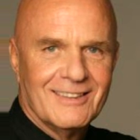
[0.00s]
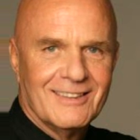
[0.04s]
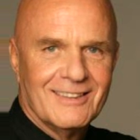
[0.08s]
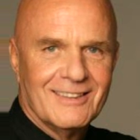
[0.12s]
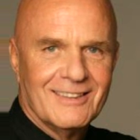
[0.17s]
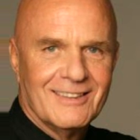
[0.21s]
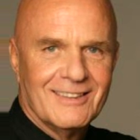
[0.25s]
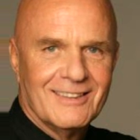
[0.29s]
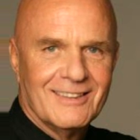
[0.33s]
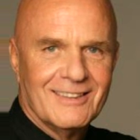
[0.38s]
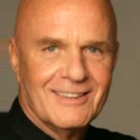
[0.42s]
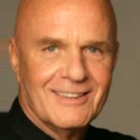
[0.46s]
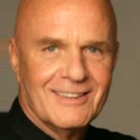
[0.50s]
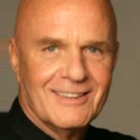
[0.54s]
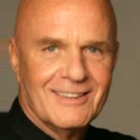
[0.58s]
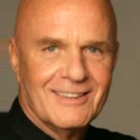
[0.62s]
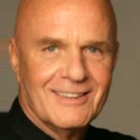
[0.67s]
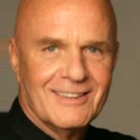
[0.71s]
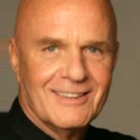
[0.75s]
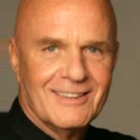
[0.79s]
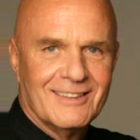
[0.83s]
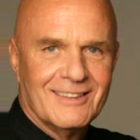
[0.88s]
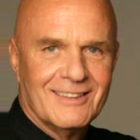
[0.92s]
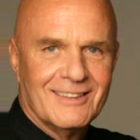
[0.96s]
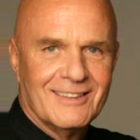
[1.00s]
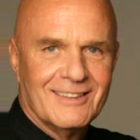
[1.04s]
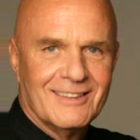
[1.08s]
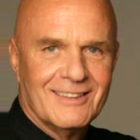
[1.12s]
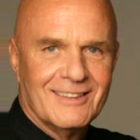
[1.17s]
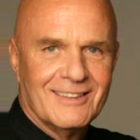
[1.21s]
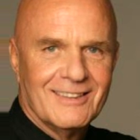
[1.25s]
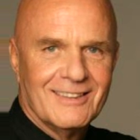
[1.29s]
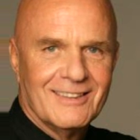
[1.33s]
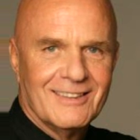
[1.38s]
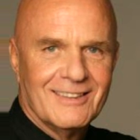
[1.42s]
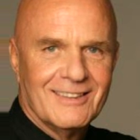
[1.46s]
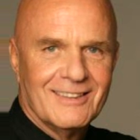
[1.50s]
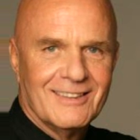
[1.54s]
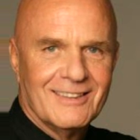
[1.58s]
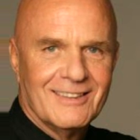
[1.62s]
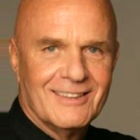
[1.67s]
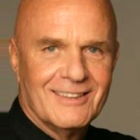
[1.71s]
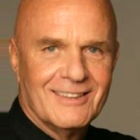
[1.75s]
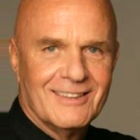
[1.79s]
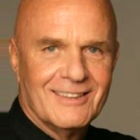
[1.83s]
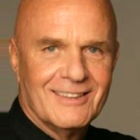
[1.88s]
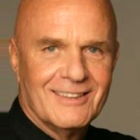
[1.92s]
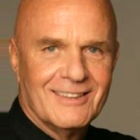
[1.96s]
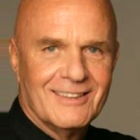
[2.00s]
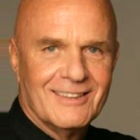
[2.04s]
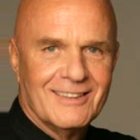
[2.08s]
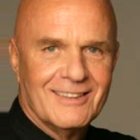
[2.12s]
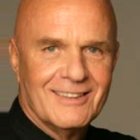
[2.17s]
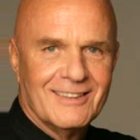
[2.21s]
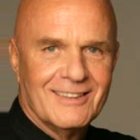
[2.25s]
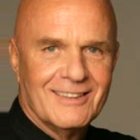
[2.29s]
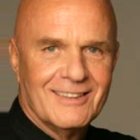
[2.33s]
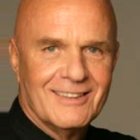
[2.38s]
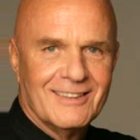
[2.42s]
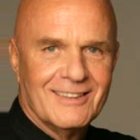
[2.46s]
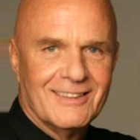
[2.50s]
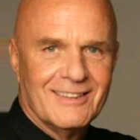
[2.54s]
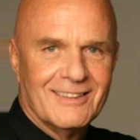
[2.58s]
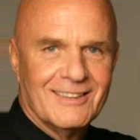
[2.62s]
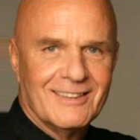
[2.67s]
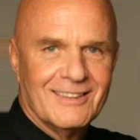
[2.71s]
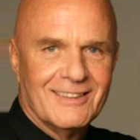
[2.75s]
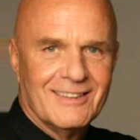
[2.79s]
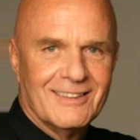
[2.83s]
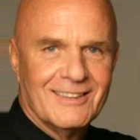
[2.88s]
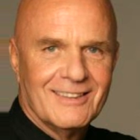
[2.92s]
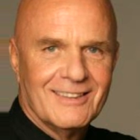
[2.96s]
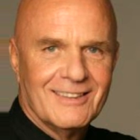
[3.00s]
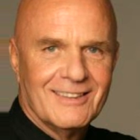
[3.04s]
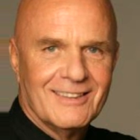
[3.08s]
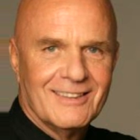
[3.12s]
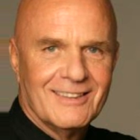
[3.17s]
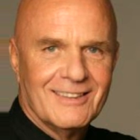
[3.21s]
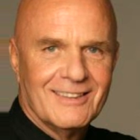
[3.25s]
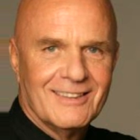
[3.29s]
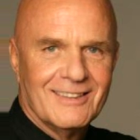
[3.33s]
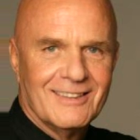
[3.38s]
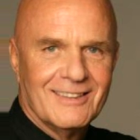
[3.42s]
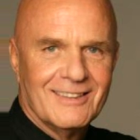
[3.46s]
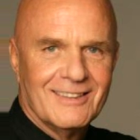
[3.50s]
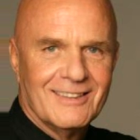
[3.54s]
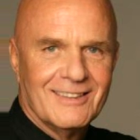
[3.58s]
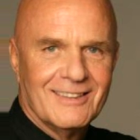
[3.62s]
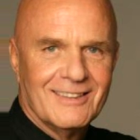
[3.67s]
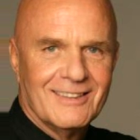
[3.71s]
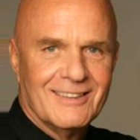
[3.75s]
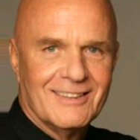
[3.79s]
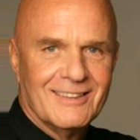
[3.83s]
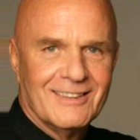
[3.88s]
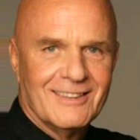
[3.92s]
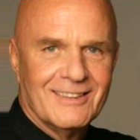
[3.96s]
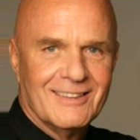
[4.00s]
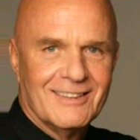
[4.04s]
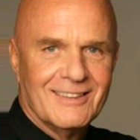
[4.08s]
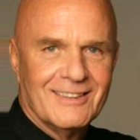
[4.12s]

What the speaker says: [no speech]